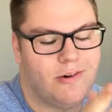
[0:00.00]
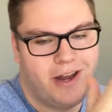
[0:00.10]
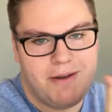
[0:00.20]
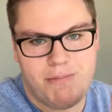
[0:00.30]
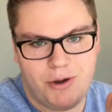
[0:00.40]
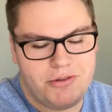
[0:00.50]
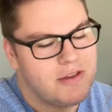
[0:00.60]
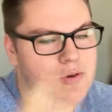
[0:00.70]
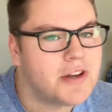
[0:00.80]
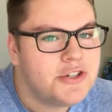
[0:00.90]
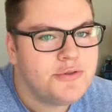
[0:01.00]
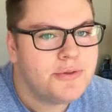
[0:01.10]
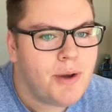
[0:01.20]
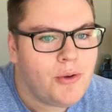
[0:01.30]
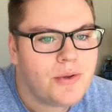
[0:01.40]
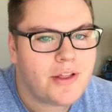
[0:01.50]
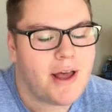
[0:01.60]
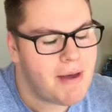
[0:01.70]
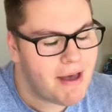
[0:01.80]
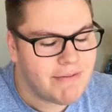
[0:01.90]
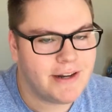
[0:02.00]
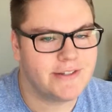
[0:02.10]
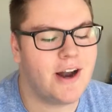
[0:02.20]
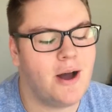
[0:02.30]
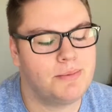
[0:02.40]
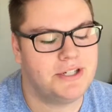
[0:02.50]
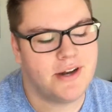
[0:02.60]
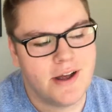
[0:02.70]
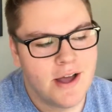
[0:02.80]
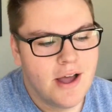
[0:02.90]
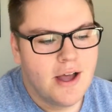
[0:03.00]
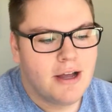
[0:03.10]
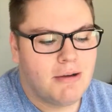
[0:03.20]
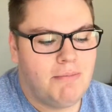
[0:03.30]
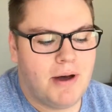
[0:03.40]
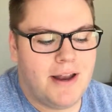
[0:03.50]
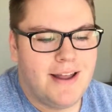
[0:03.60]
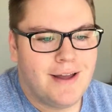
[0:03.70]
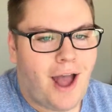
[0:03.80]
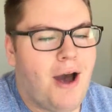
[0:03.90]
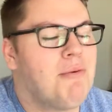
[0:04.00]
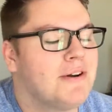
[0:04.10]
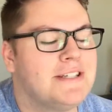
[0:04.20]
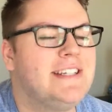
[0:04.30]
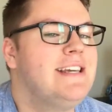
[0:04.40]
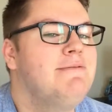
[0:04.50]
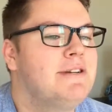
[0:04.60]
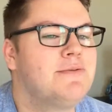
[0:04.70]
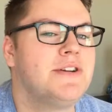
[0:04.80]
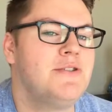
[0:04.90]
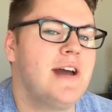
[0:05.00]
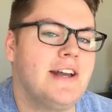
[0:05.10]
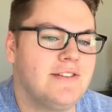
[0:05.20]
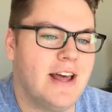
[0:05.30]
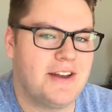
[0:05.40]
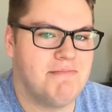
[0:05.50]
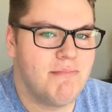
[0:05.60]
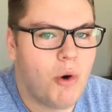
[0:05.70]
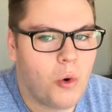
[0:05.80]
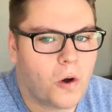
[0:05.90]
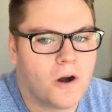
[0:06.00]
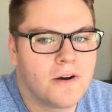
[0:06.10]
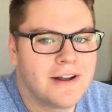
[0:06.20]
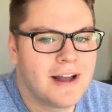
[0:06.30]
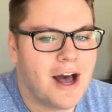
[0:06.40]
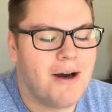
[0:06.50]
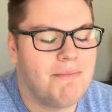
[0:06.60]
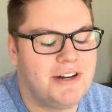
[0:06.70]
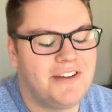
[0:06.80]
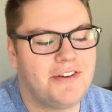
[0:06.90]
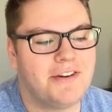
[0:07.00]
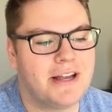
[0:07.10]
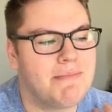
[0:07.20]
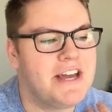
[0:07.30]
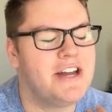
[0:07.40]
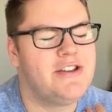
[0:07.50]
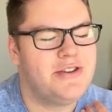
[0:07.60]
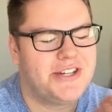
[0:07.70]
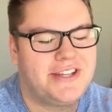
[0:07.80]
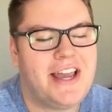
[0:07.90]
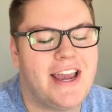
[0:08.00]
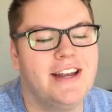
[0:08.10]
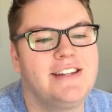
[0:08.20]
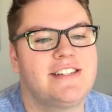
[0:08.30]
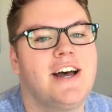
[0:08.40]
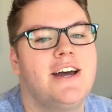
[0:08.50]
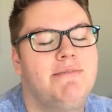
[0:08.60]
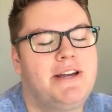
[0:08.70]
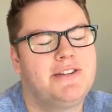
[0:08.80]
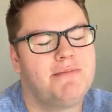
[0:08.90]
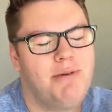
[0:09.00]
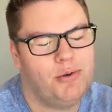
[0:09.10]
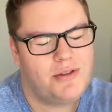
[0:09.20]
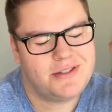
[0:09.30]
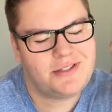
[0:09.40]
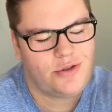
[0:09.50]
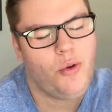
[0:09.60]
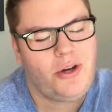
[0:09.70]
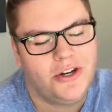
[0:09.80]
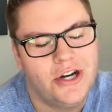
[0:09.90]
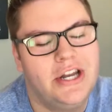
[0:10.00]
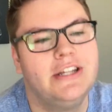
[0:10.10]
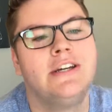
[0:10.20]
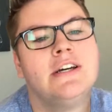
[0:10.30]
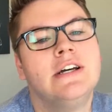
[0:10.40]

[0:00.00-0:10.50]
or again both. You can choose both. I have that as an option, but I want to see which one you guys like more. But if you're like me and you just can't decide because they're both so good,